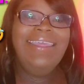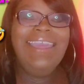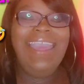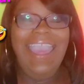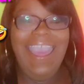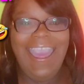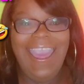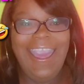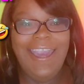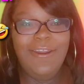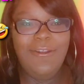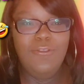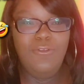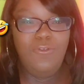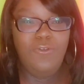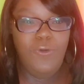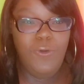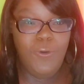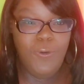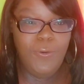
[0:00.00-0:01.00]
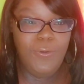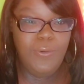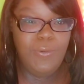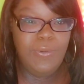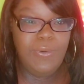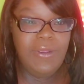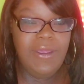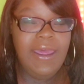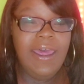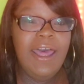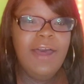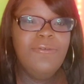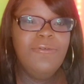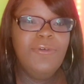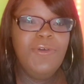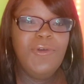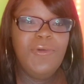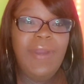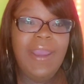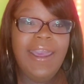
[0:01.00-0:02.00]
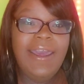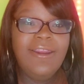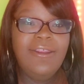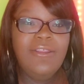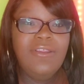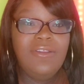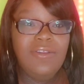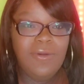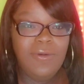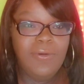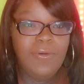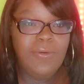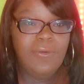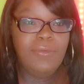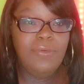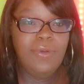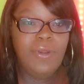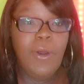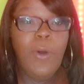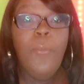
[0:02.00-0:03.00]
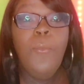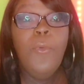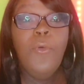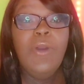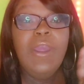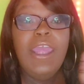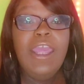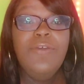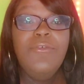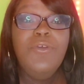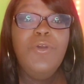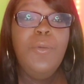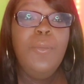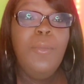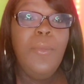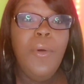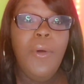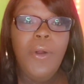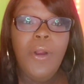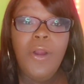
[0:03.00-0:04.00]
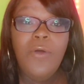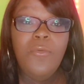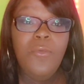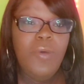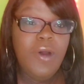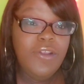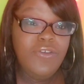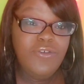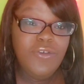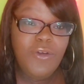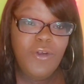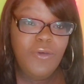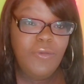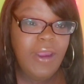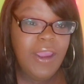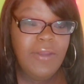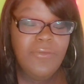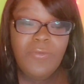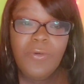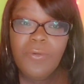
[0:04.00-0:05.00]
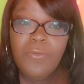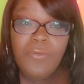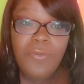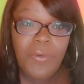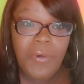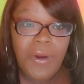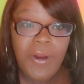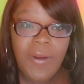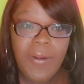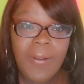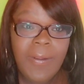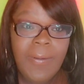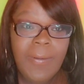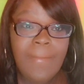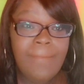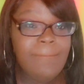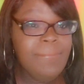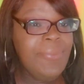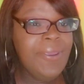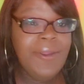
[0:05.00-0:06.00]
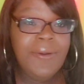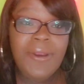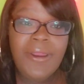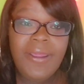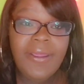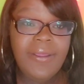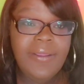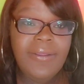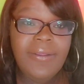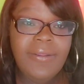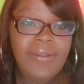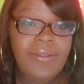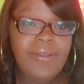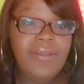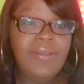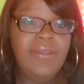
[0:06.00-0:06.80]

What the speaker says: The attitude of gratitude will give you more of what you're grateful for, period.